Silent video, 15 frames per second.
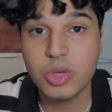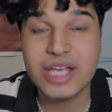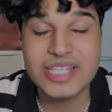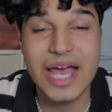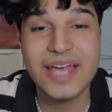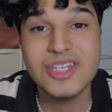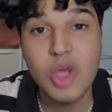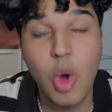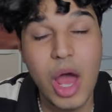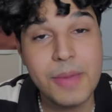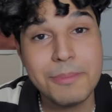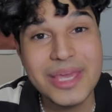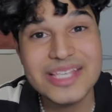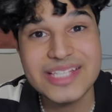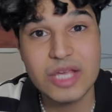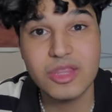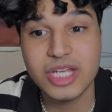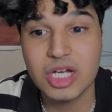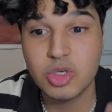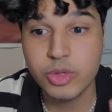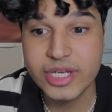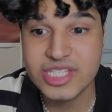guys, I know I may sound like
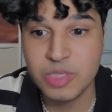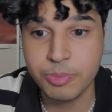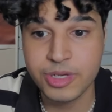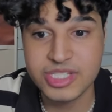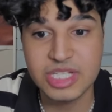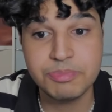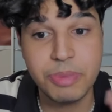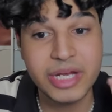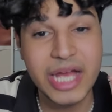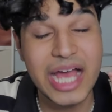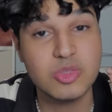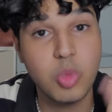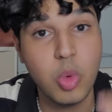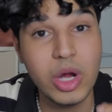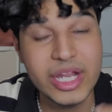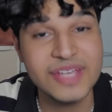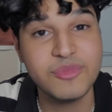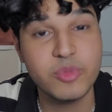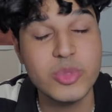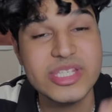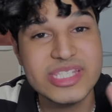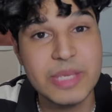a crazy person, but guys, what
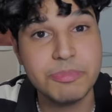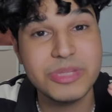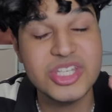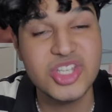if we simply